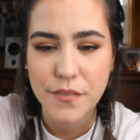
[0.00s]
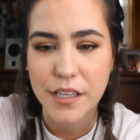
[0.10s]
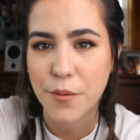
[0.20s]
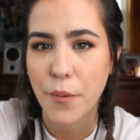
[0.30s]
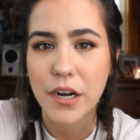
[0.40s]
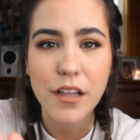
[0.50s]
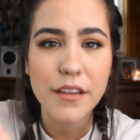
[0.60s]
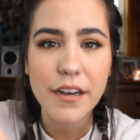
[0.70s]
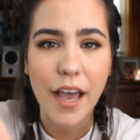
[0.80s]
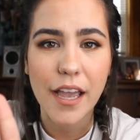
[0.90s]
in the middle
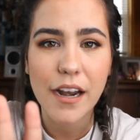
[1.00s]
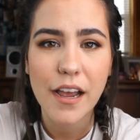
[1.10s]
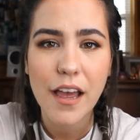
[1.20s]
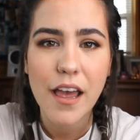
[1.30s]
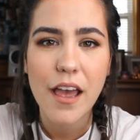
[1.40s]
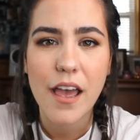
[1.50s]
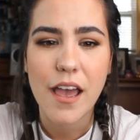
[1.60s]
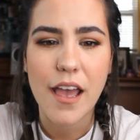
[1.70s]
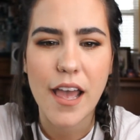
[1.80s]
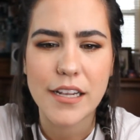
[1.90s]
of the night
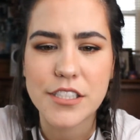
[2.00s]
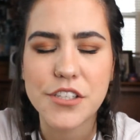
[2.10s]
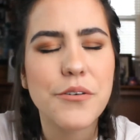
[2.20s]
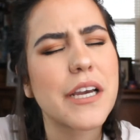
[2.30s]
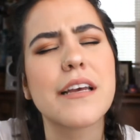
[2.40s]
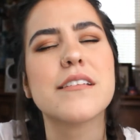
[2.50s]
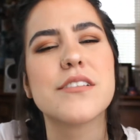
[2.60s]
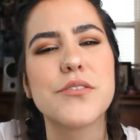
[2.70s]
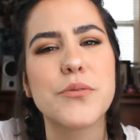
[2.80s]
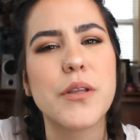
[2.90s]
and you know what
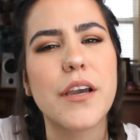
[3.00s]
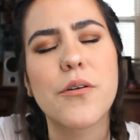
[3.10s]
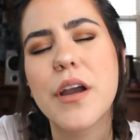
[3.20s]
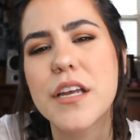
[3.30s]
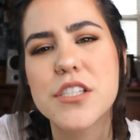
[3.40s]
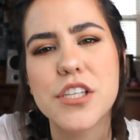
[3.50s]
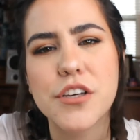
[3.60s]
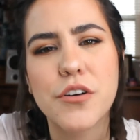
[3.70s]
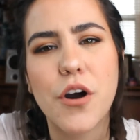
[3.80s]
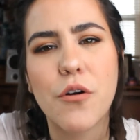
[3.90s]
kids do like occasionally
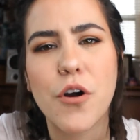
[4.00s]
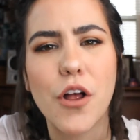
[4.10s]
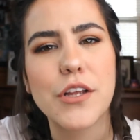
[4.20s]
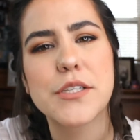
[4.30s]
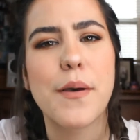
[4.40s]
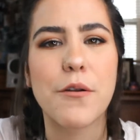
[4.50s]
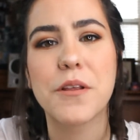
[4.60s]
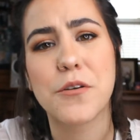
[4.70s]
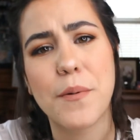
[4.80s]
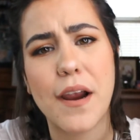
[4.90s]
you'll go crawl into bed
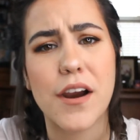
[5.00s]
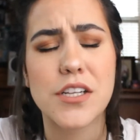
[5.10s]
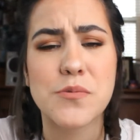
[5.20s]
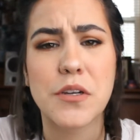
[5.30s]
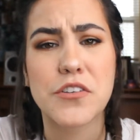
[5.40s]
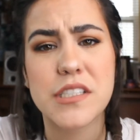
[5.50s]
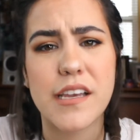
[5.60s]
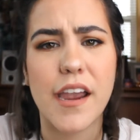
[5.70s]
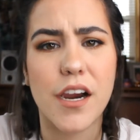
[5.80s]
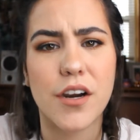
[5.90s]
with your parents when you're
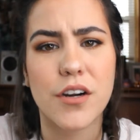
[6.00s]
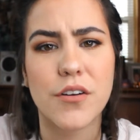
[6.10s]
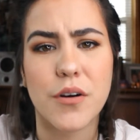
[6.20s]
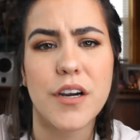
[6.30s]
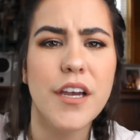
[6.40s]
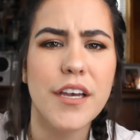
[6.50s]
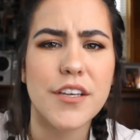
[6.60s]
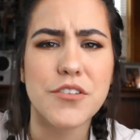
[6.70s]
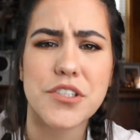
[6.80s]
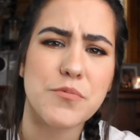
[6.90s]
scared or
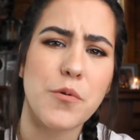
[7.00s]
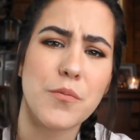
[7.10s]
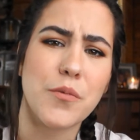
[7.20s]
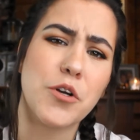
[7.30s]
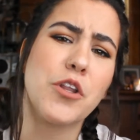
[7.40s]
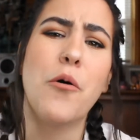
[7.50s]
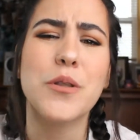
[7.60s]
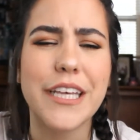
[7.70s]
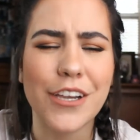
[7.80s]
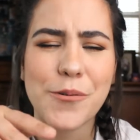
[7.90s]
you just want you're
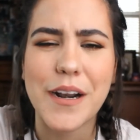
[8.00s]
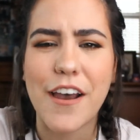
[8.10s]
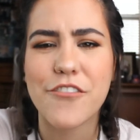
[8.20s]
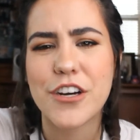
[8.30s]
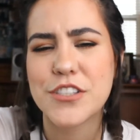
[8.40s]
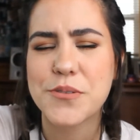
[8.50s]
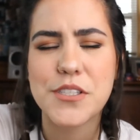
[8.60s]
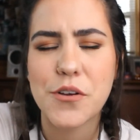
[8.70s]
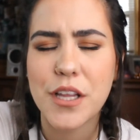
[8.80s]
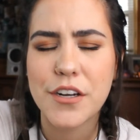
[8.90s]
lonely or whatever so it's
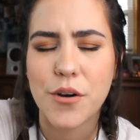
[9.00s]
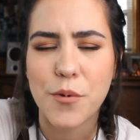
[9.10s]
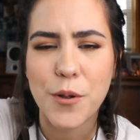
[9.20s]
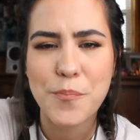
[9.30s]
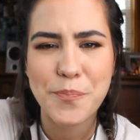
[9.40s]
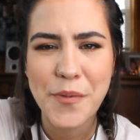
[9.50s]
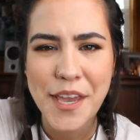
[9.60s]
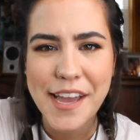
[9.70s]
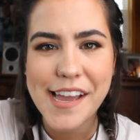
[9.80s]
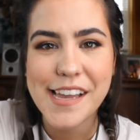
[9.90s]
totally normal
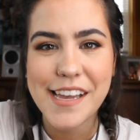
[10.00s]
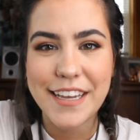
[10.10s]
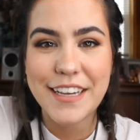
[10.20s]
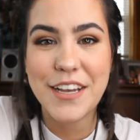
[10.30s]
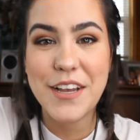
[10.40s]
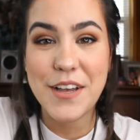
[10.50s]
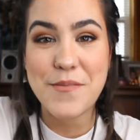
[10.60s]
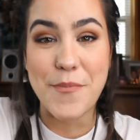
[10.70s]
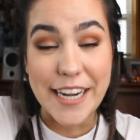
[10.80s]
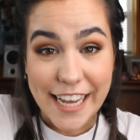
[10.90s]

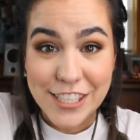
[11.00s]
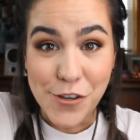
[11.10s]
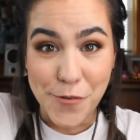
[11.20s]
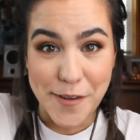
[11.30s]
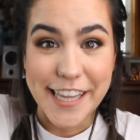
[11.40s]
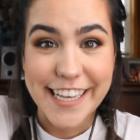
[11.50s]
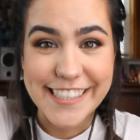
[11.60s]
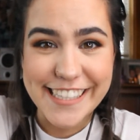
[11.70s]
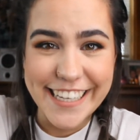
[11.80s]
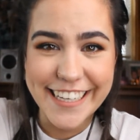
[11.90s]
my dad told me this.